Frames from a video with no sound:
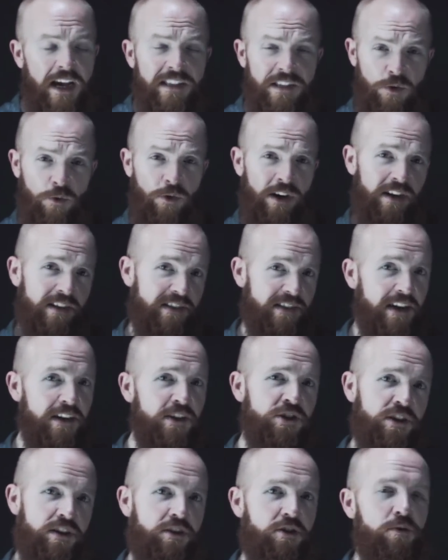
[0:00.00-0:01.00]
as an
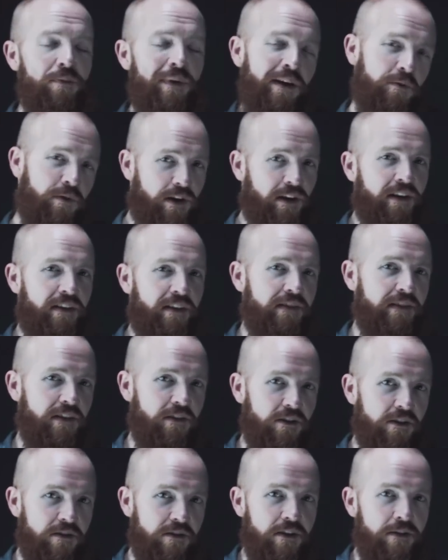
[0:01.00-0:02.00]
organization, you might want to
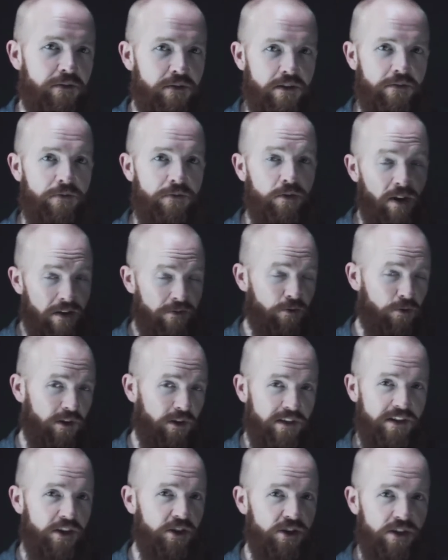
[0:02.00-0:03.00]
consider if you have an
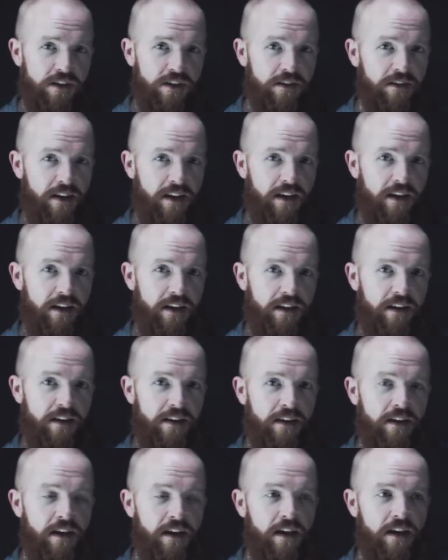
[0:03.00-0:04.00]
organization and